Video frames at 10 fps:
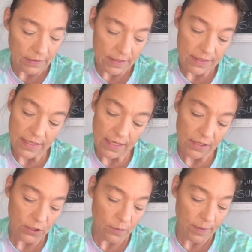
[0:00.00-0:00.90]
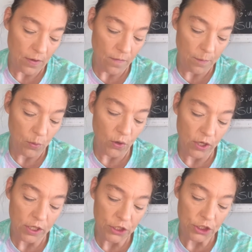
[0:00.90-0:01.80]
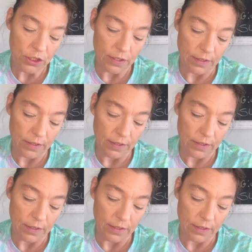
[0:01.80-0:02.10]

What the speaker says: Let's get a little bit on the brush.